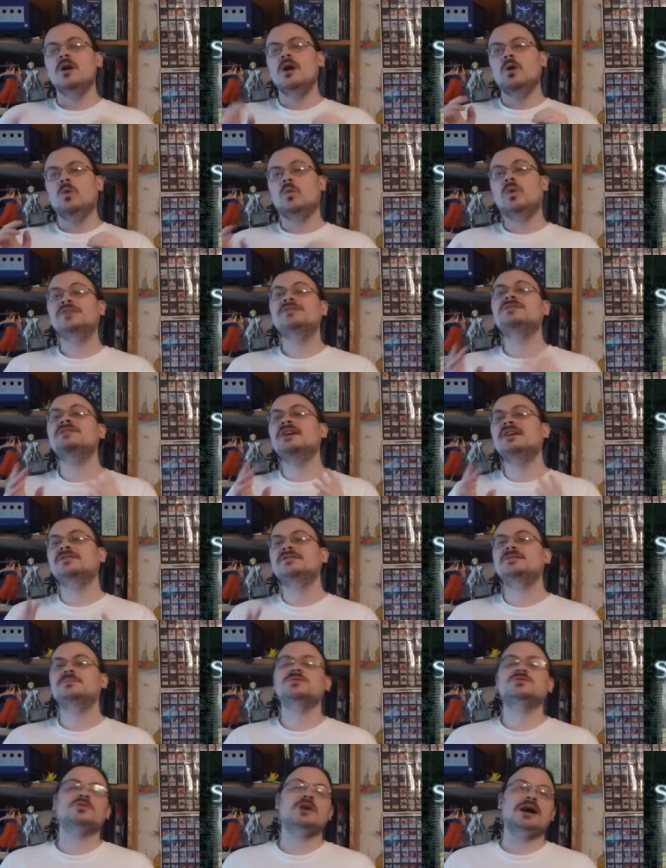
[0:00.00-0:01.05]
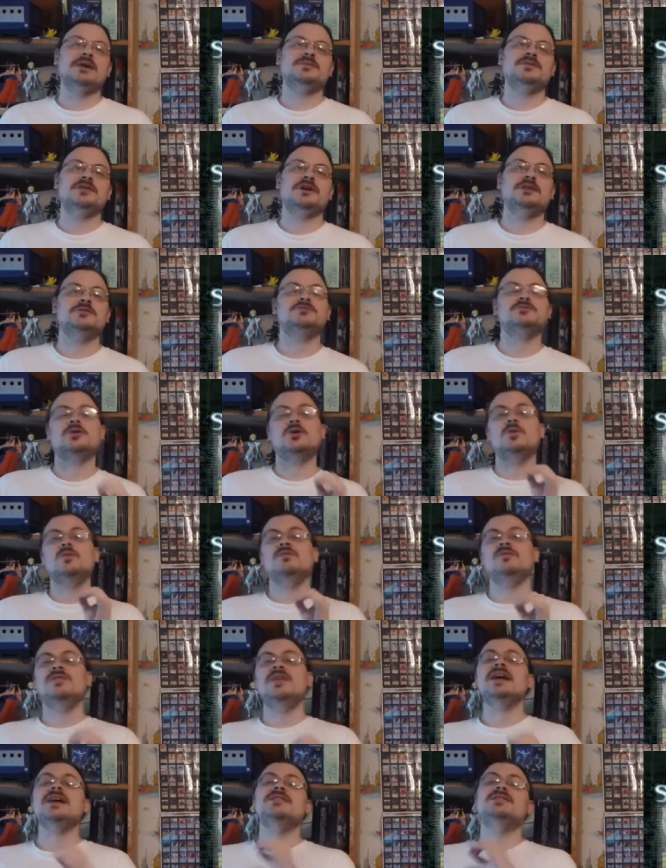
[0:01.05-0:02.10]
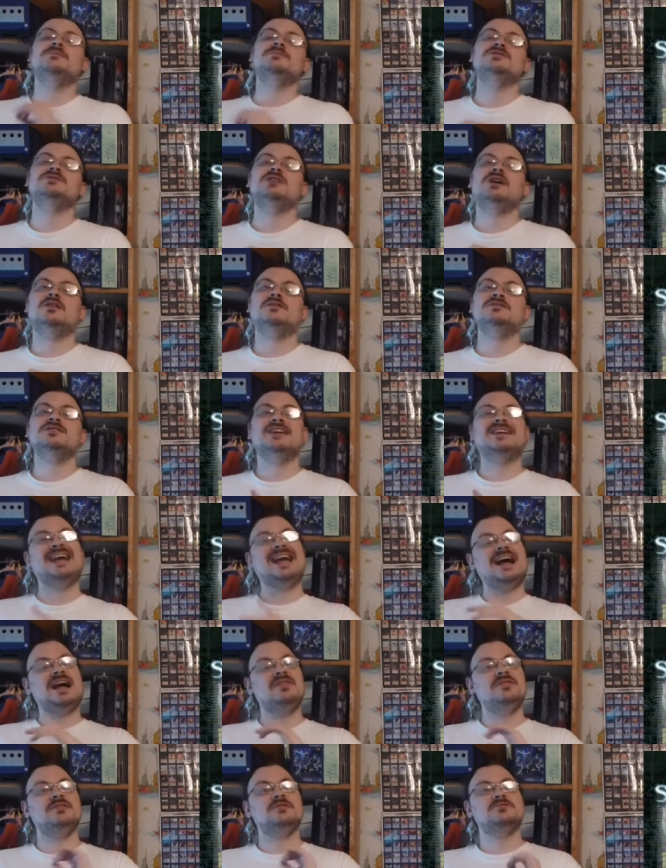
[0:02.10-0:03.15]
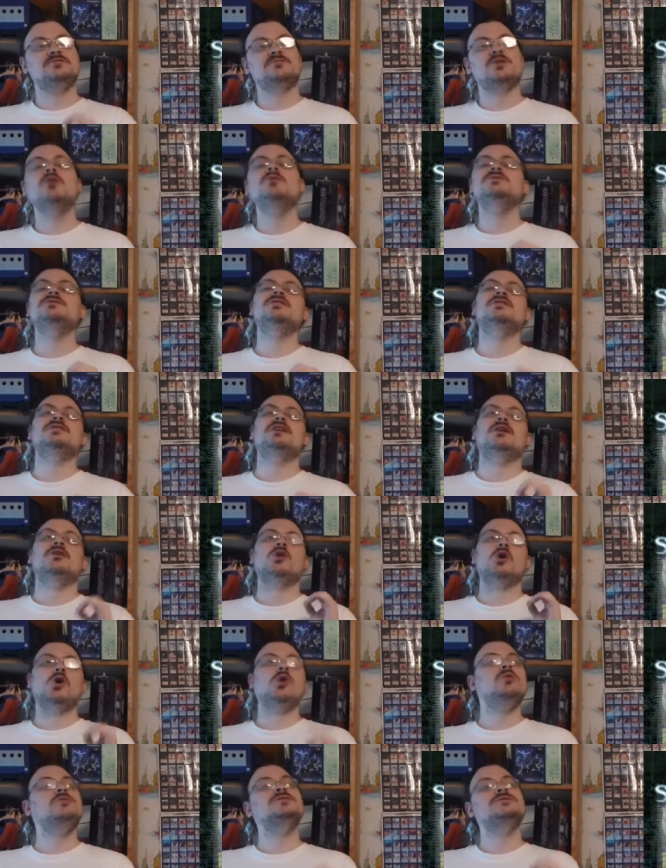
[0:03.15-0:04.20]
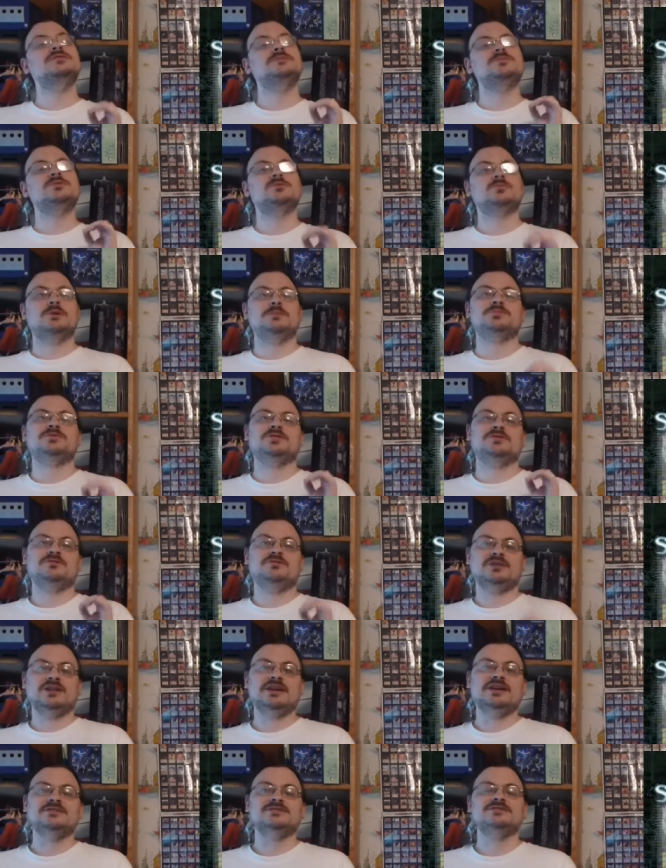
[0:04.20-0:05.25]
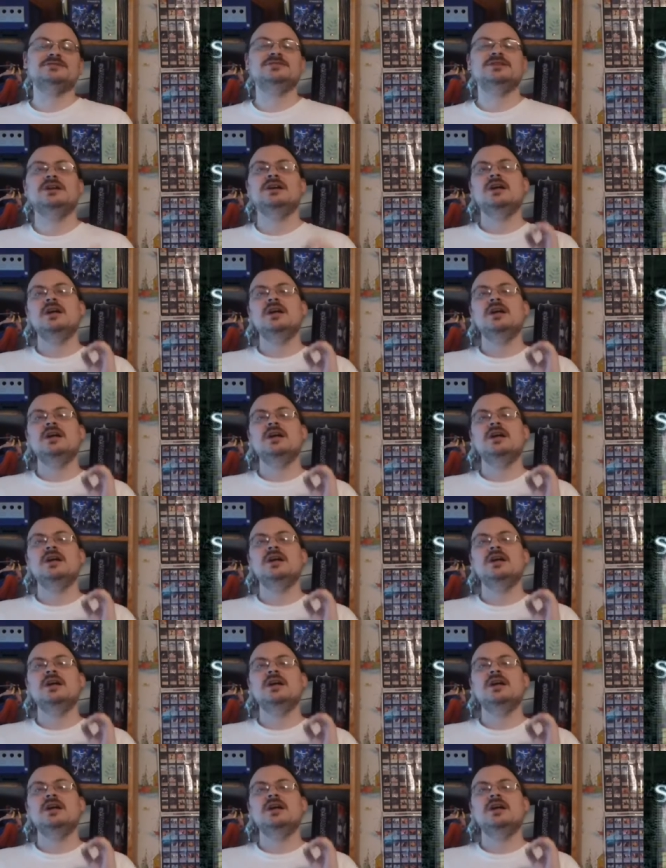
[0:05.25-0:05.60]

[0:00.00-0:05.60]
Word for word: Once they are subscribed to that drone, they themselves can add the drone to their own subscription list.